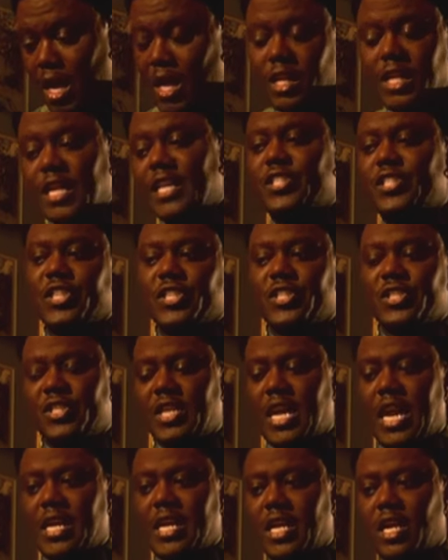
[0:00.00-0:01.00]
Let's just
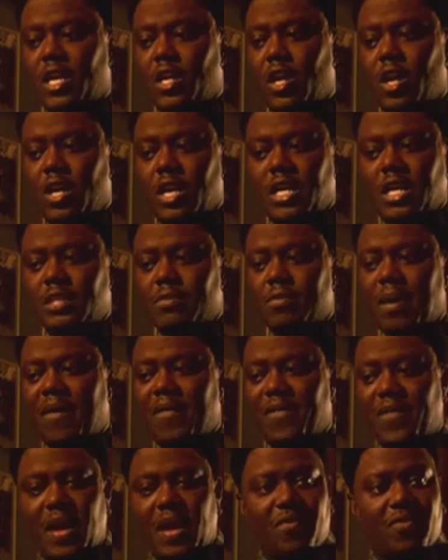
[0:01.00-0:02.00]
say that Claudine's my
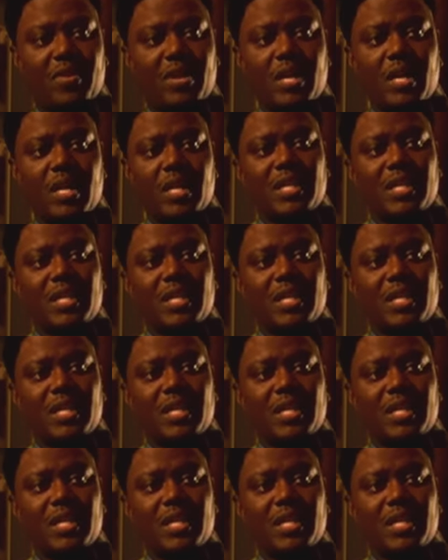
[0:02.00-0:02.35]
favorite